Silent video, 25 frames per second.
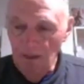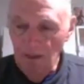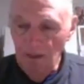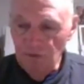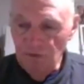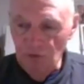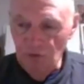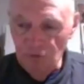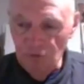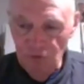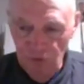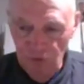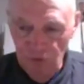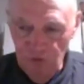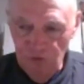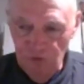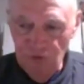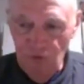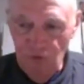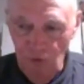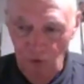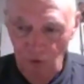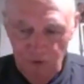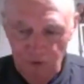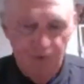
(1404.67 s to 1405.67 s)
So Julius
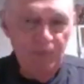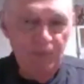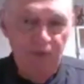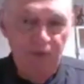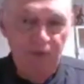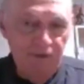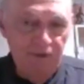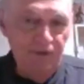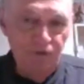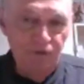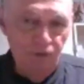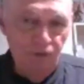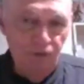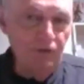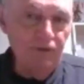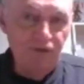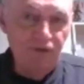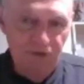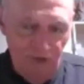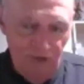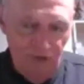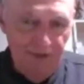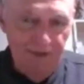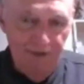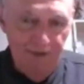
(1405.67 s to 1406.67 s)
calls me, and he's all
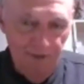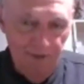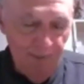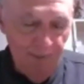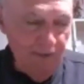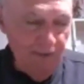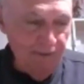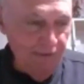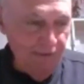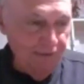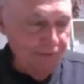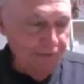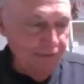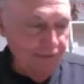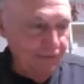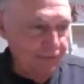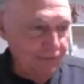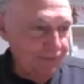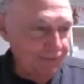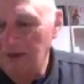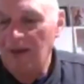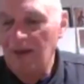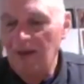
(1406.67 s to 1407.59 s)
excited about this.